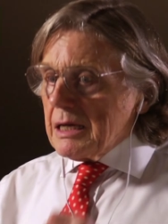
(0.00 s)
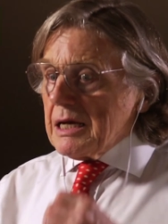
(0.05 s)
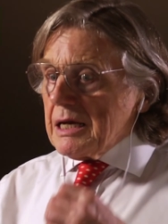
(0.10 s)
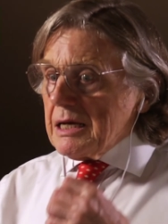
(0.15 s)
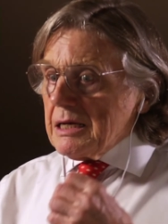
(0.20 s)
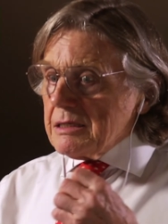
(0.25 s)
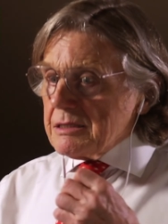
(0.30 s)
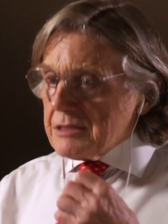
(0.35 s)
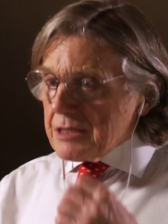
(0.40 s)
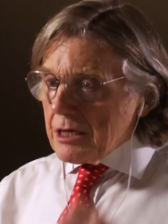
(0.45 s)

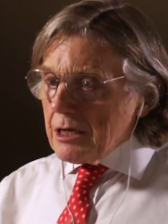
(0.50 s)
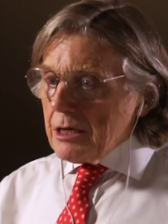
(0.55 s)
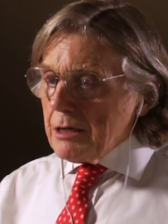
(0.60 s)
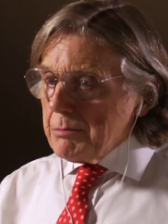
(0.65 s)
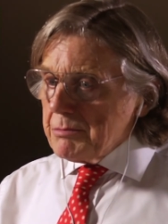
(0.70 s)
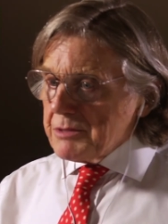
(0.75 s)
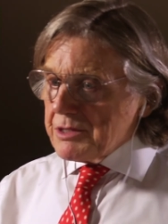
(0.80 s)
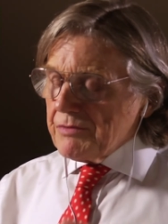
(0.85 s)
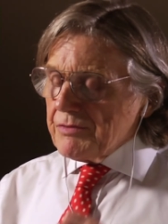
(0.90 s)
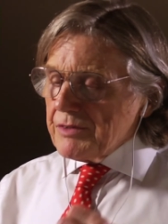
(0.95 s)
In
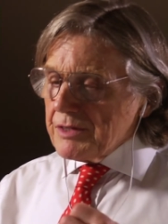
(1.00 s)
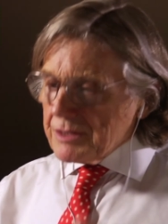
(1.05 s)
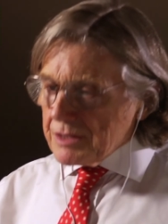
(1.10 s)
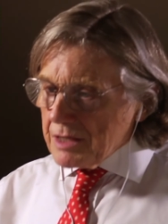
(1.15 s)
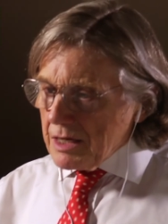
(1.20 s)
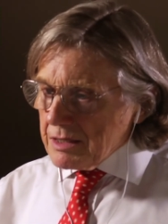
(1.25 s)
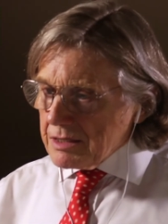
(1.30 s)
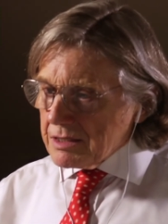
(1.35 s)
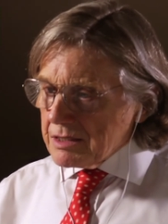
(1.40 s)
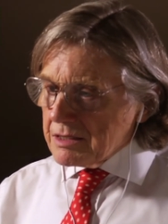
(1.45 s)
terms of the
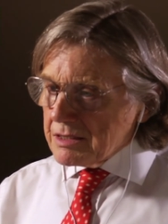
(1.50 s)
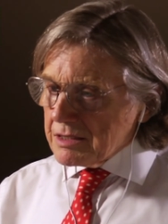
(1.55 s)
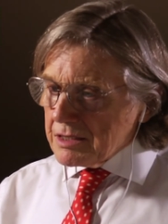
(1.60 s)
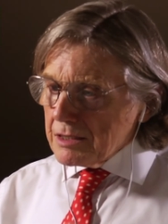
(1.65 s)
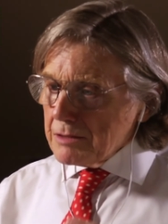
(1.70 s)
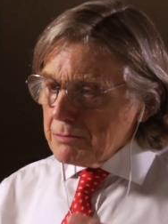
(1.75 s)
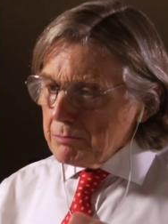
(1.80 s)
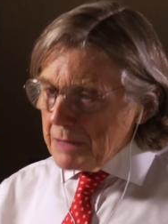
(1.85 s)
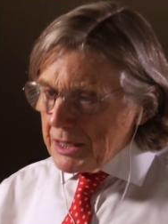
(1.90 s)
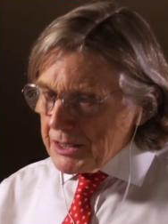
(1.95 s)
tests
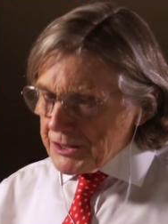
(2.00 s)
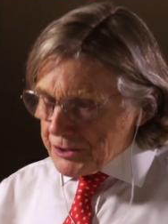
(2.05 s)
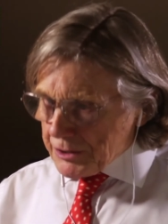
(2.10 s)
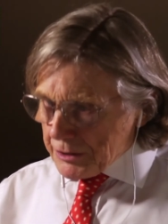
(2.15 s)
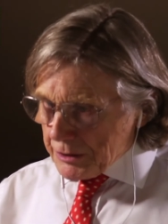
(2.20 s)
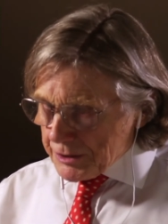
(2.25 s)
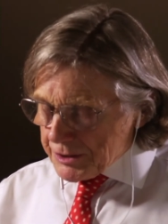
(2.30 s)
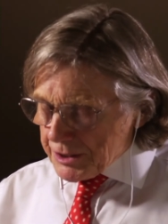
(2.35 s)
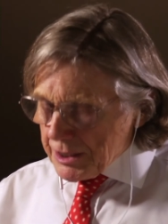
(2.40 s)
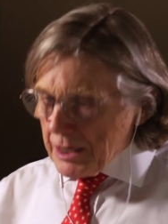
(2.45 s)
and
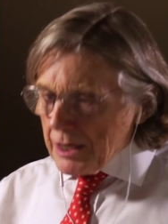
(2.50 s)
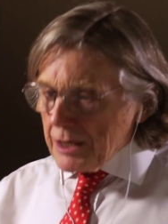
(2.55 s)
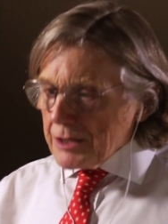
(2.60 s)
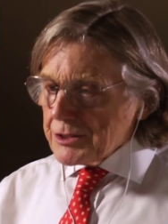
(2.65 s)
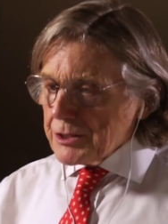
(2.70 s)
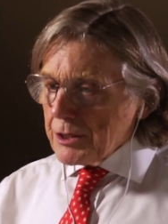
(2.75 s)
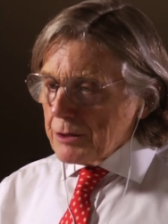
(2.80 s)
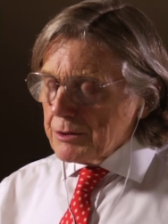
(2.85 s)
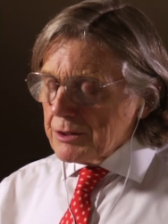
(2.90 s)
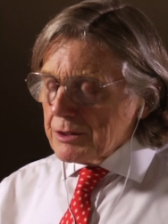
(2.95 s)
measures
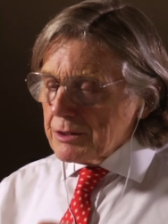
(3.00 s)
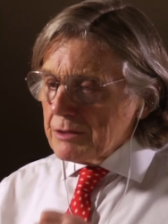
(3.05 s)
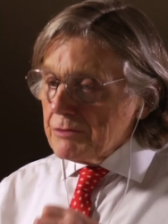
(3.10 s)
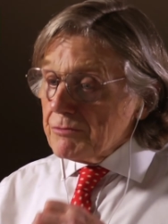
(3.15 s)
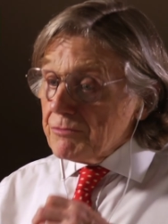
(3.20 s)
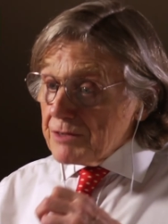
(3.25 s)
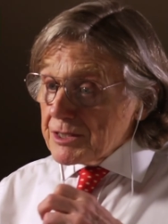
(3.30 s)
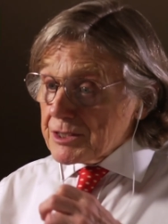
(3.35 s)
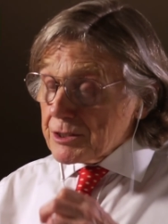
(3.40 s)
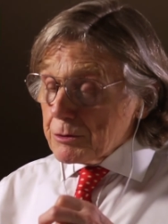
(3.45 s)
so that
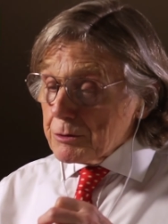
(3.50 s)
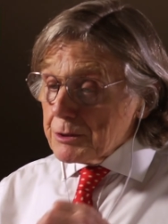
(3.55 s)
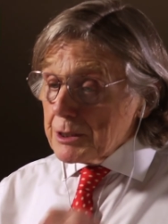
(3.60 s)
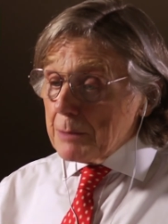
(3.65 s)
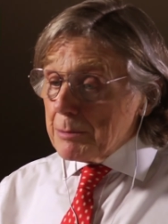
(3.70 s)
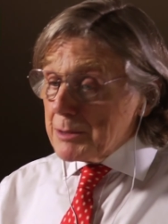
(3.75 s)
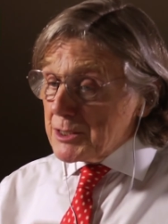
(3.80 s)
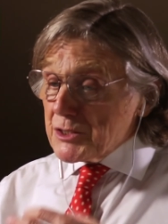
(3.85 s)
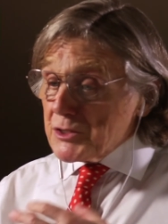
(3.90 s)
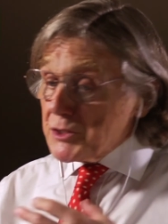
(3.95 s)
physical
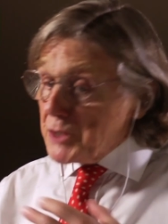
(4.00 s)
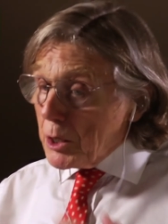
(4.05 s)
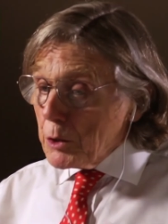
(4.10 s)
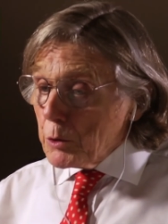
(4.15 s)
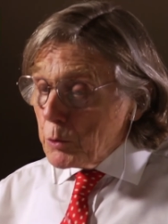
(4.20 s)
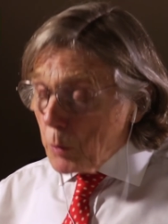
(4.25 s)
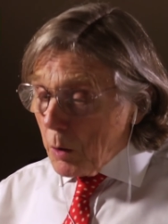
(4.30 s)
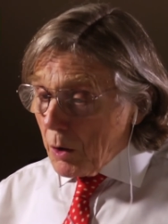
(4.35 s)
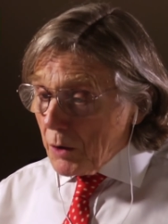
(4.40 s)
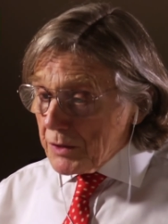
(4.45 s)
therapists know
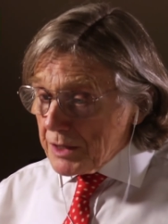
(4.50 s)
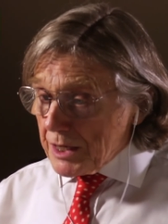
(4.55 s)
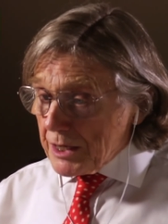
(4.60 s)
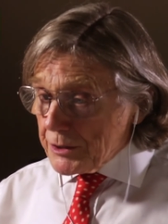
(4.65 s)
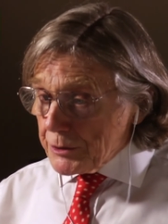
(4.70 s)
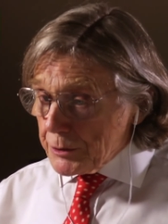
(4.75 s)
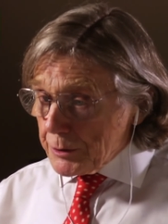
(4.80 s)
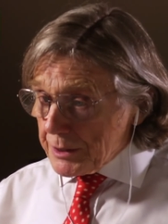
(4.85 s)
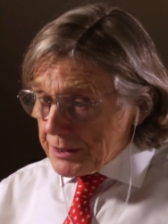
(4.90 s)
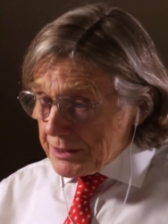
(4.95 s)
what they're
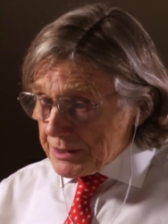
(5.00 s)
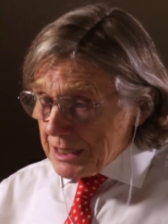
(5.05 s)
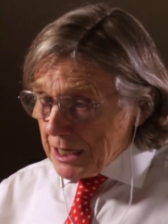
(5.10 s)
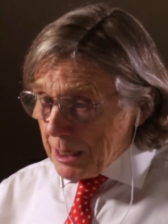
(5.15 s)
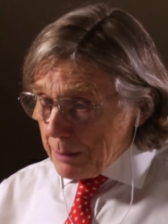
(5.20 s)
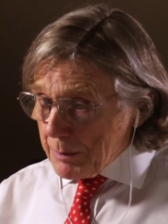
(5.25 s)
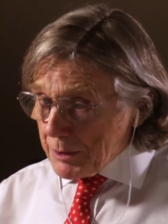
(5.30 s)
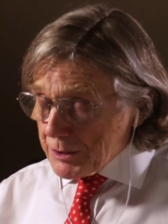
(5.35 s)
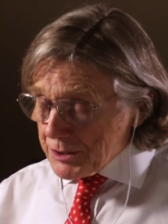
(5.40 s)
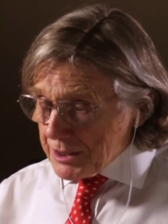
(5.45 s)
doing and how
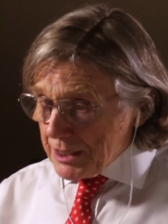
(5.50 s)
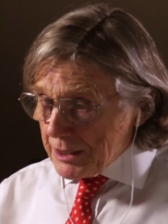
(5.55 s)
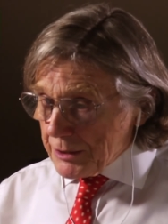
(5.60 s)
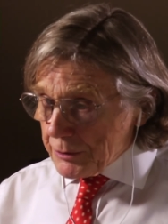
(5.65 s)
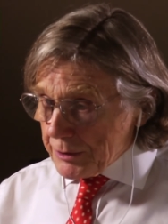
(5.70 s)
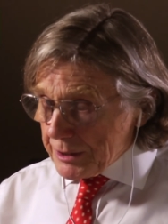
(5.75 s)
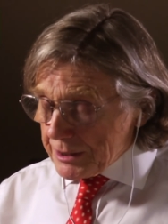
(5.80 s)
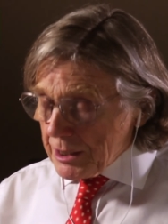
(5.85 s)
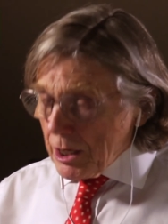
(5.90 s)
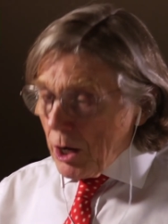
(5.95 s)
much they're
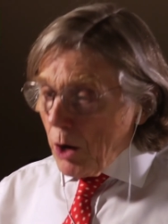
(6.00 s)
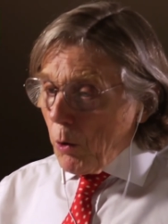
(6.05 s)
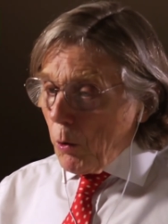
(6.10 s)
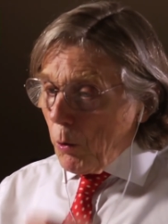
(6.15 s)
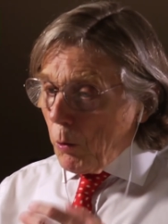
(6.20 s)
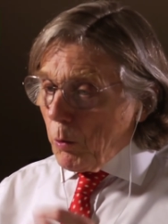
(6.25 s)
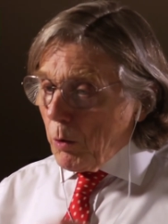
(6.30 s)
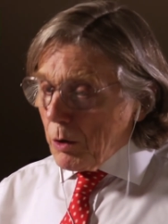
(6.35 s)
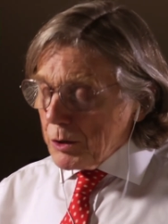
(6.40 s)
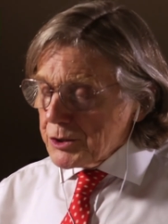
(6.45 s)
doing,
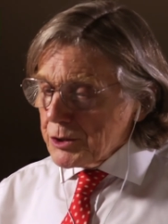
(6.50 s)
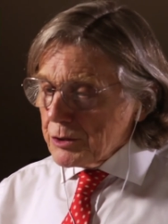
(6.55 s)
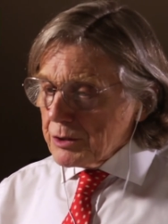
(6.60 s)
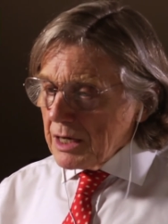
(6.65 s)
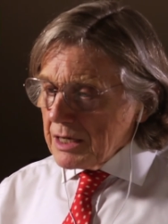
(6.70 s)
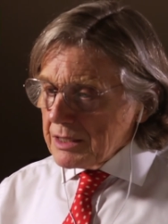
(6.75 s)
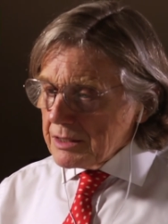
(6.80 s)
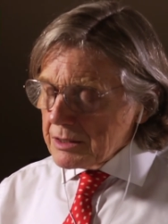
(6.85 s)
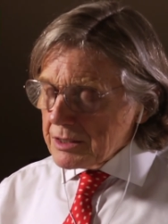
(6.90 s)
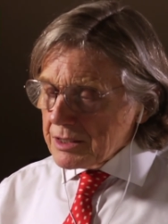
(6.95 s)
what's your
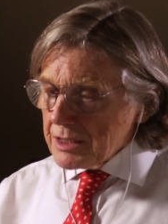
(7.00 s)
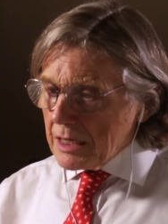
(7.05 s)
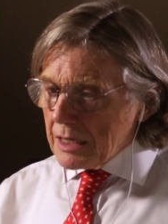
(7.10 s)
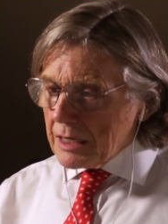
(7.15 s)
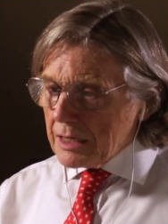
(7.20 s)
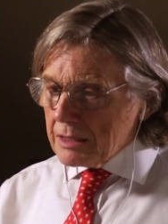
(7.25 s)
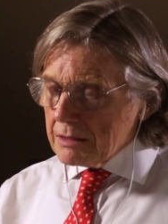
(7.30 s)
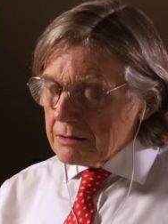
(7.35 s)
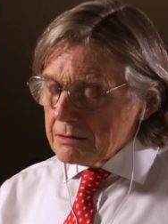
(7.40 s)
guidance there?